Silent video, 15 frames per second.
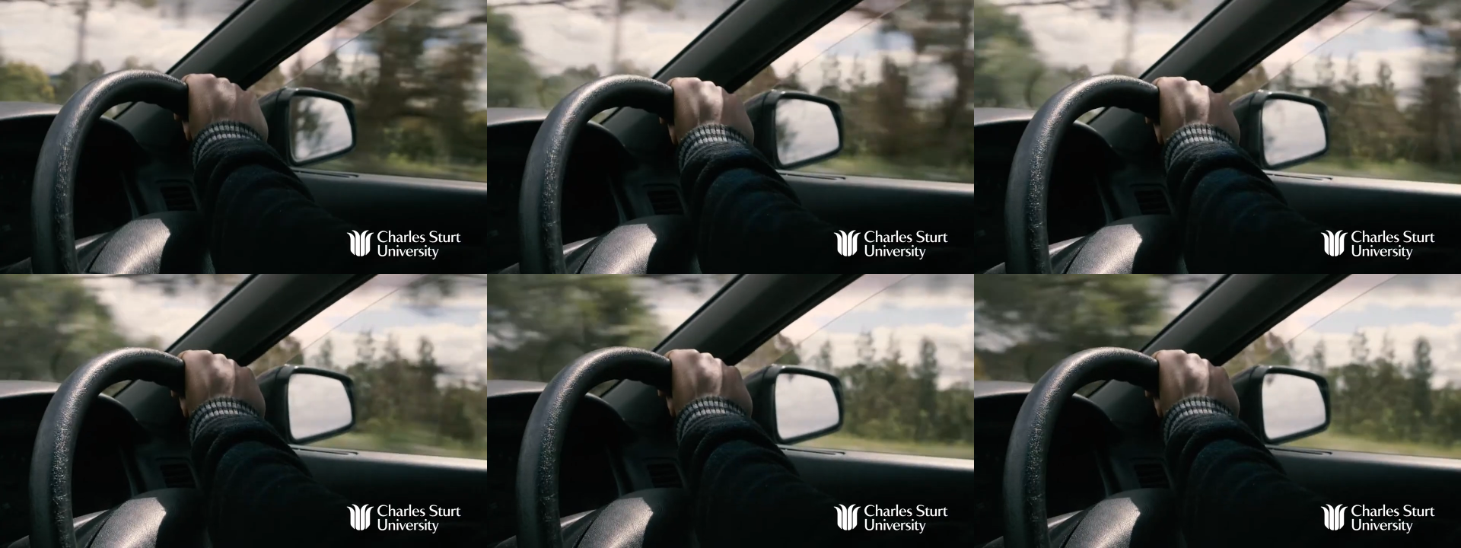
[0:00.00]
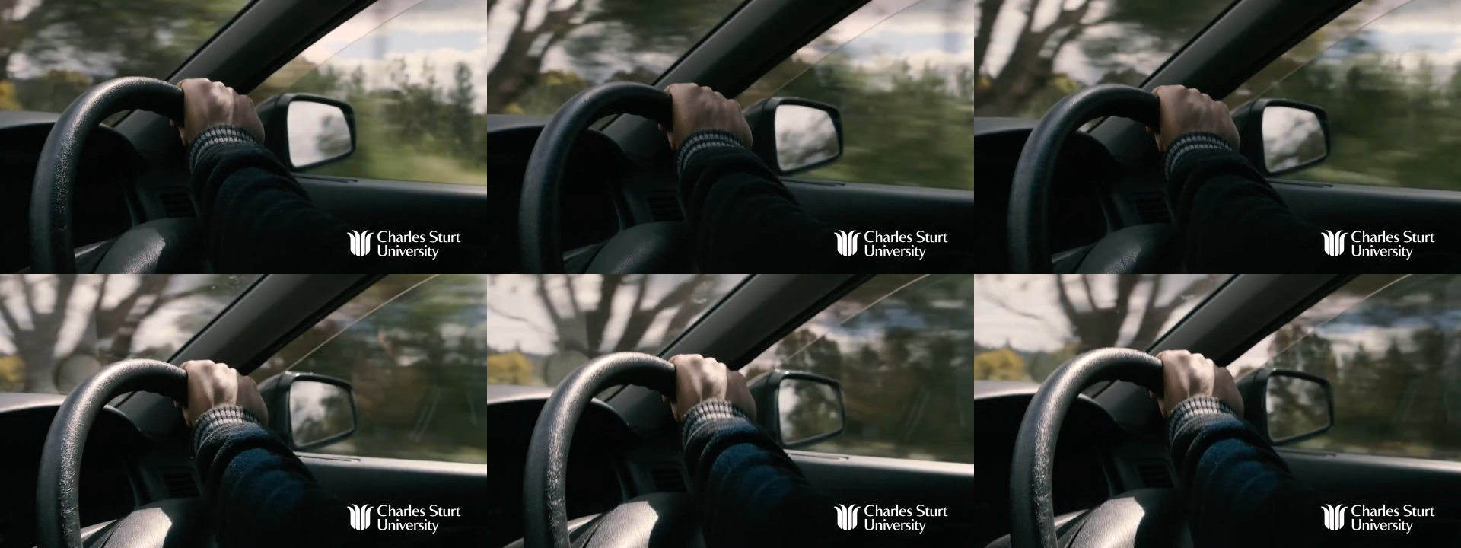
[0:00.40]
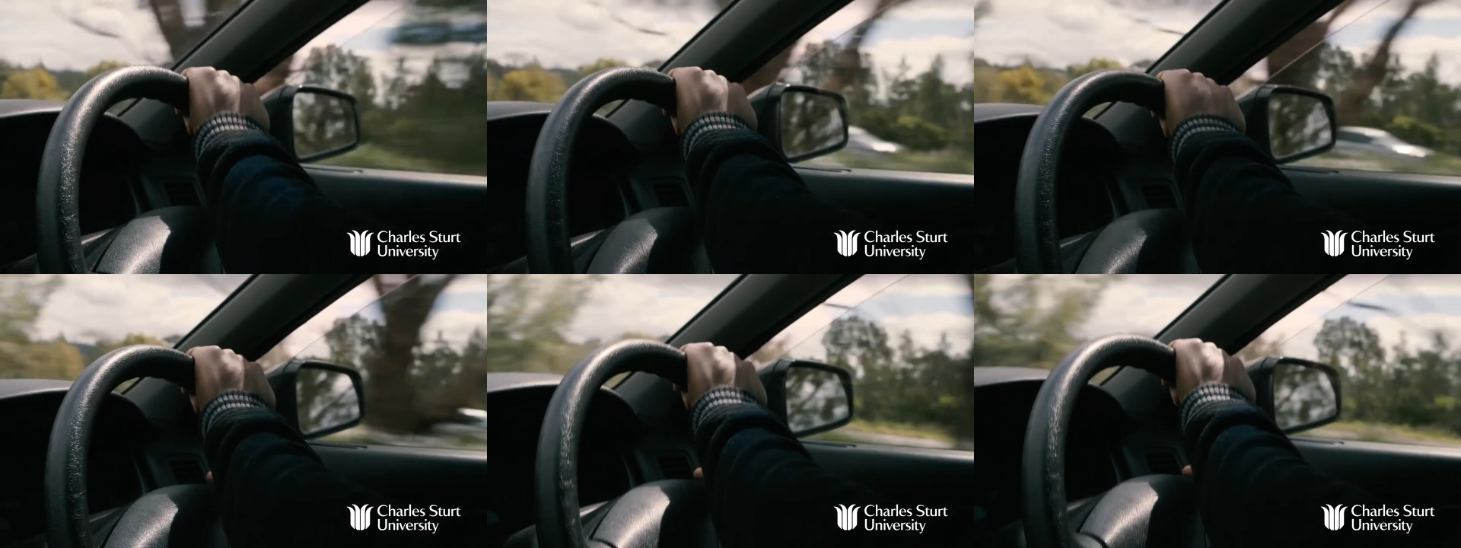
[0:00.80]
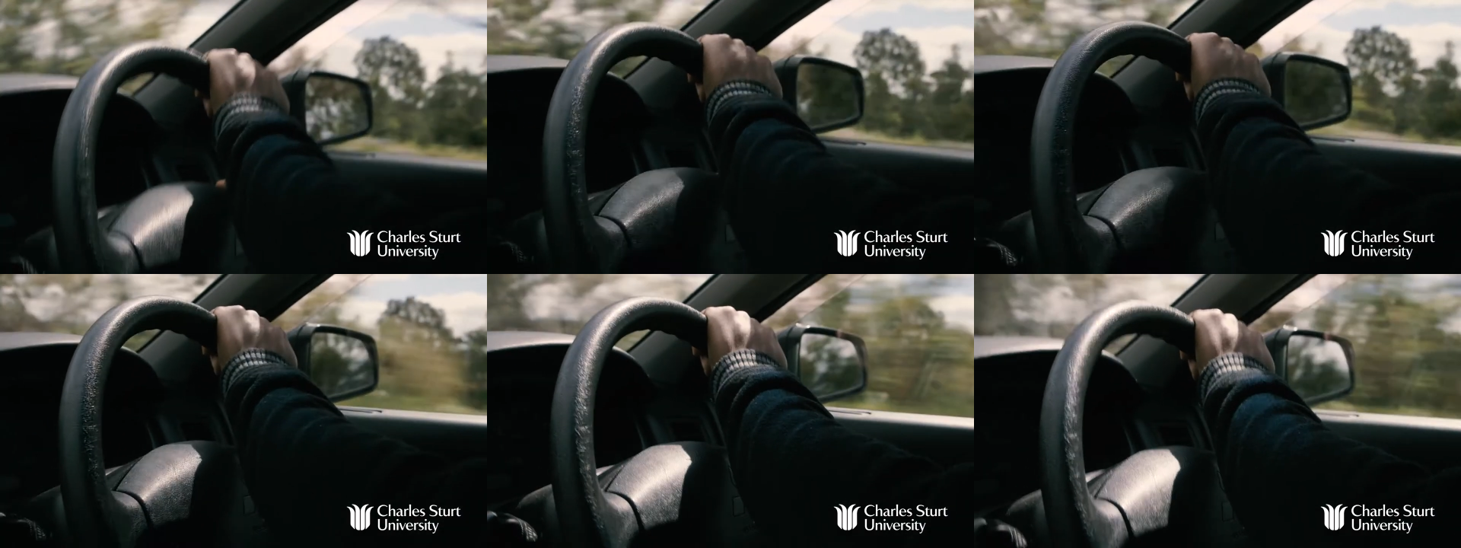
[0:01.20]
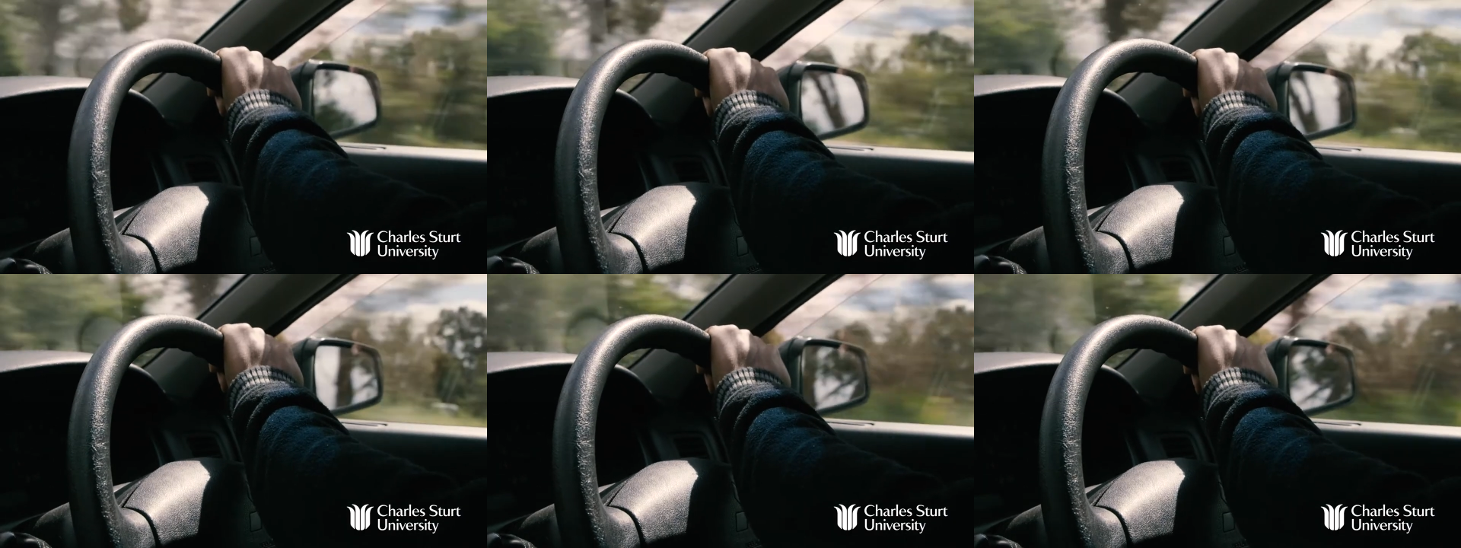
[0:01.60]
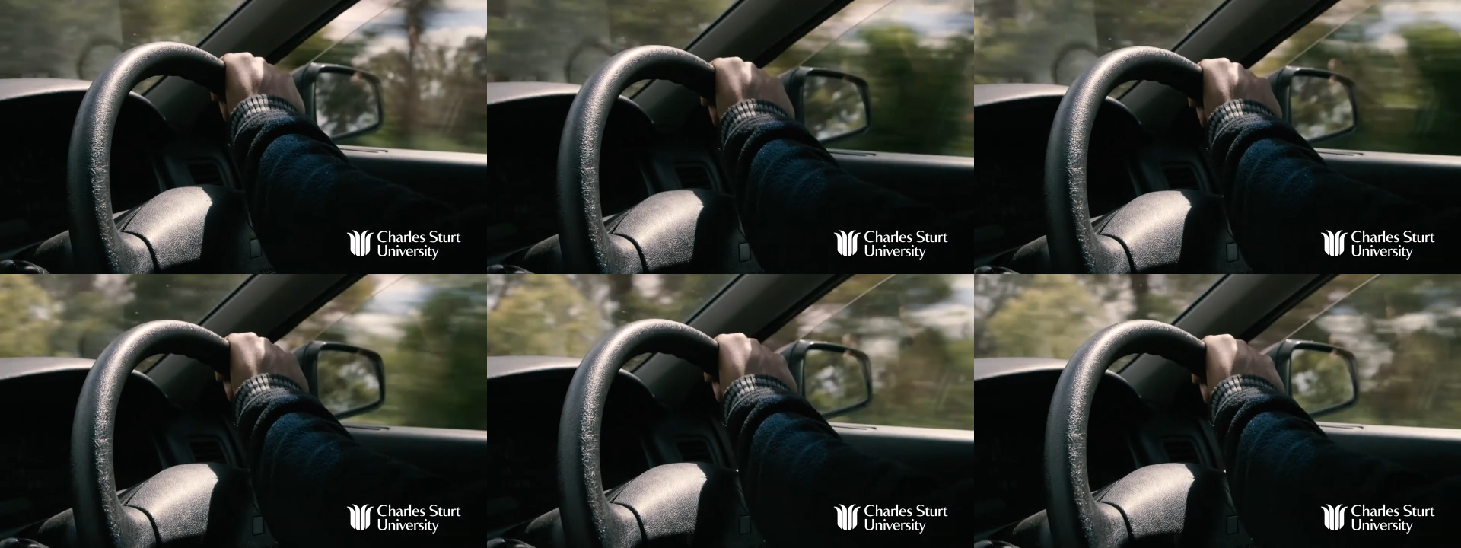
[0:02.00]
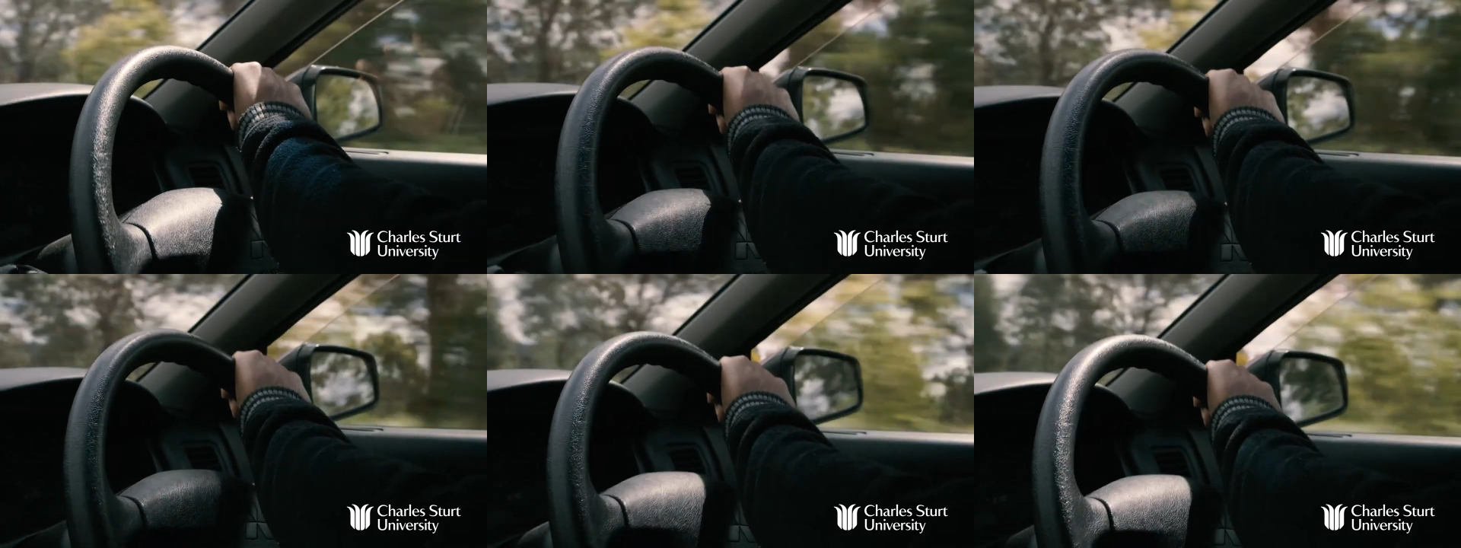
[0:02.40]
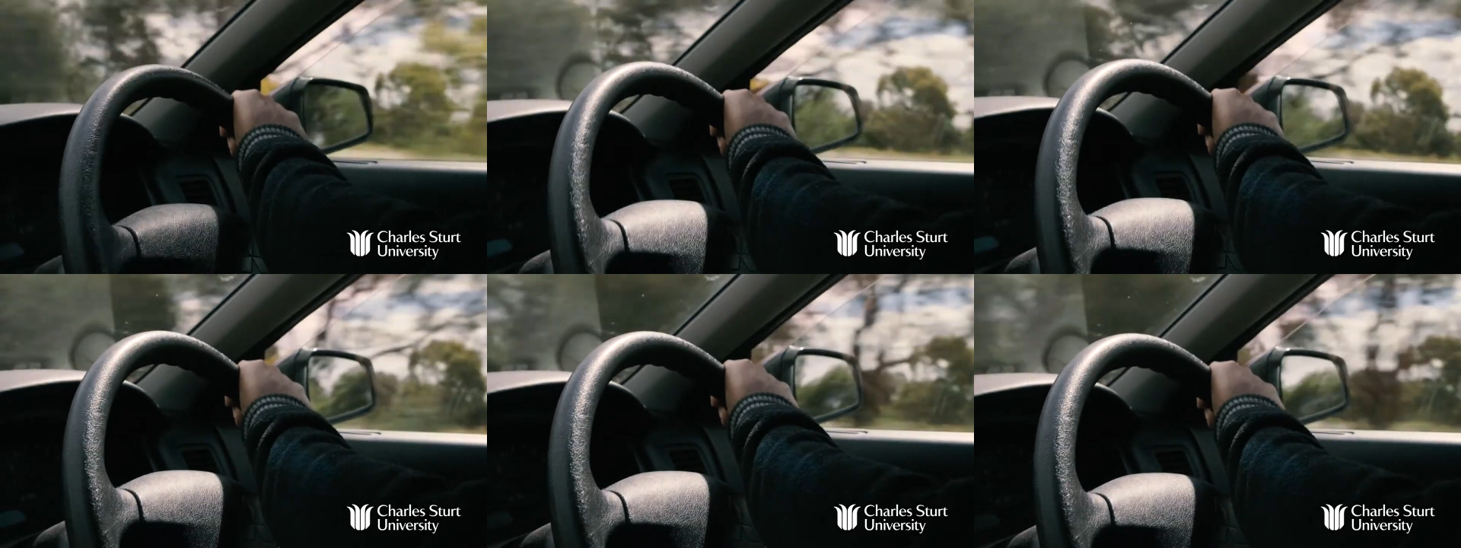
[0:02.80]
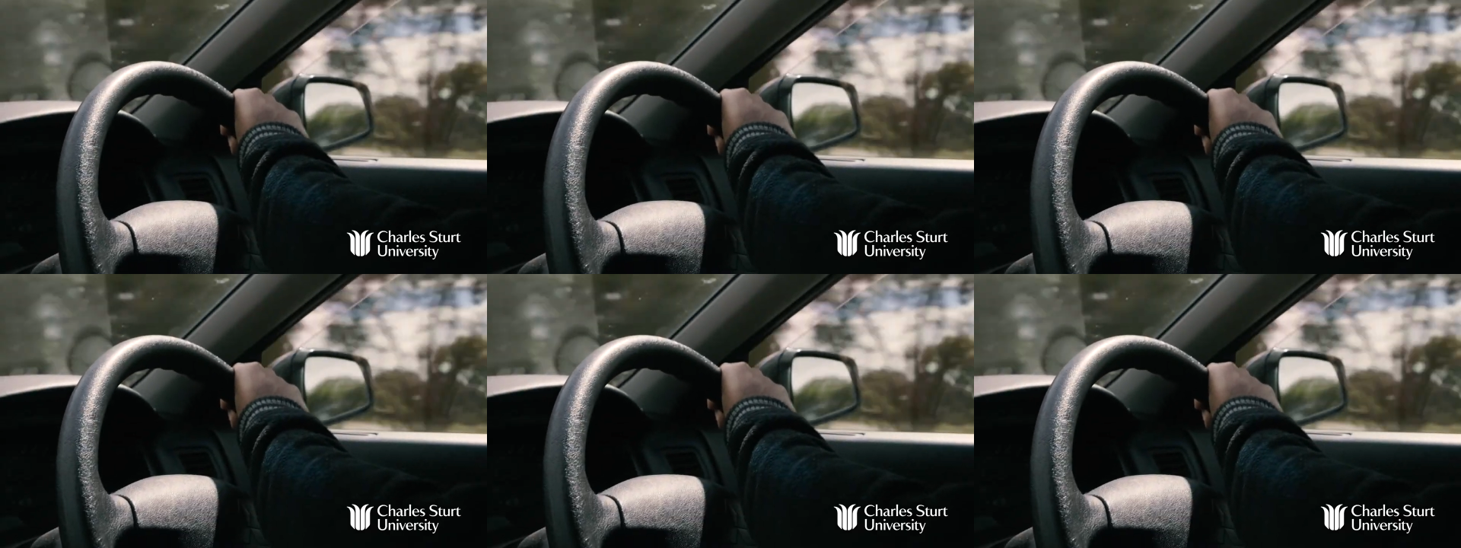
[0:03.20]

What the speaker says: [unreadable: no face in view]